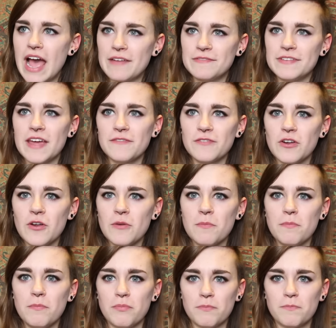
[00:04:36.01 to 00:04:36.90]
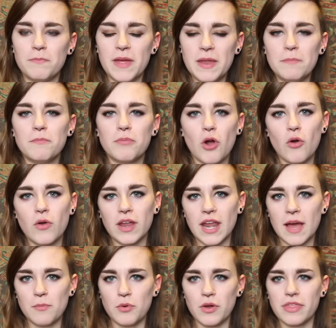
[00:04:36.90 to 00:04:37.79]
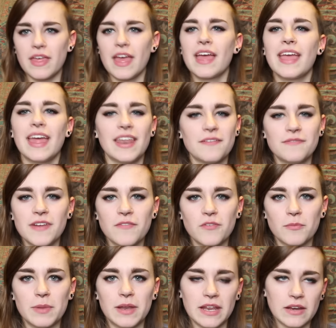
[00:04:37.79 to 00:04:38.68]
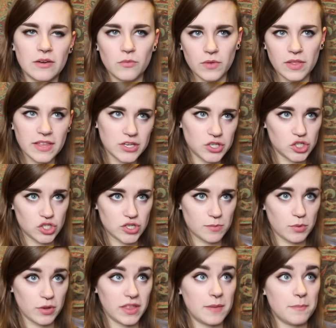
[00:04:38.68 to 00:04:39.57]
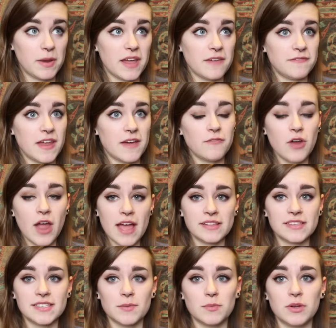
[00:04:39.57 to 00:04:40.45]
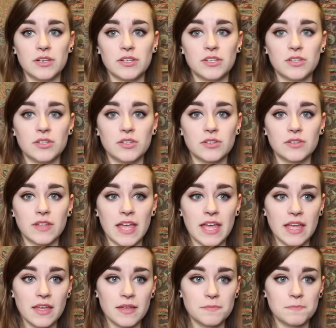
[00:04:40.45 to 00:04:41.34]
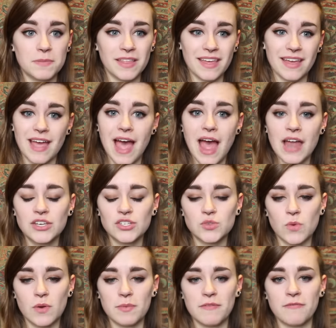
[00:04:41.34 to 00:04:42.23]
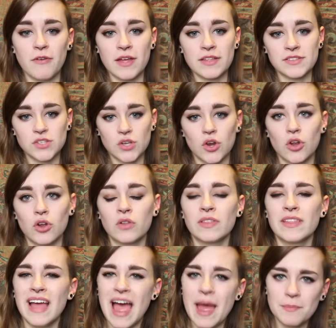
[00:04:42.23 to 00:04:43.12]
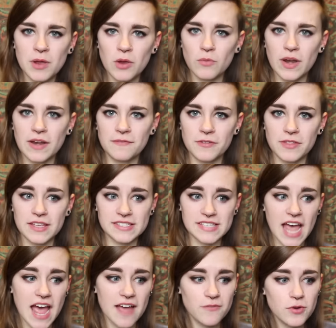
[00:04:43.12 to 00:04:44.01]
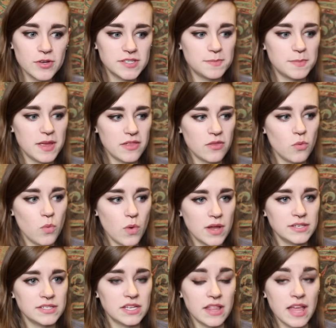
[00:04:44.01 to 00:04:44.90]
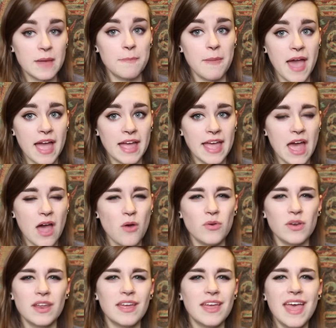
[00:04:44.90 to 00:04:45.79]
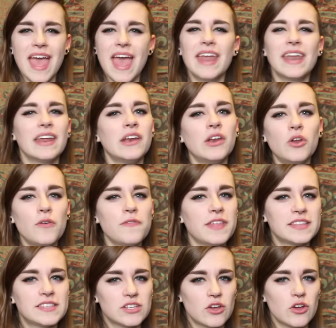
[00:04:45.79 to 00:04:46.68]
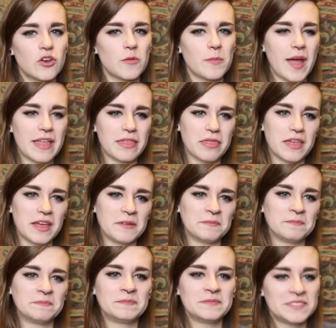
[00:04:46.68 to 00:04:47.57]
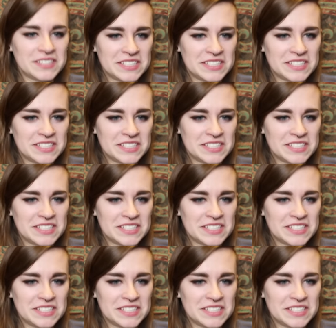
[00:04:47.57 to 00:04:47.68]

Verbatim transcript: I've never been broken up with. Again, I've never been in a relationship really, but I've never had someone like be like, I just want to be friends or I'm not ready for this. I've always been the one to like back out and I don't know if that's a good or bad thing.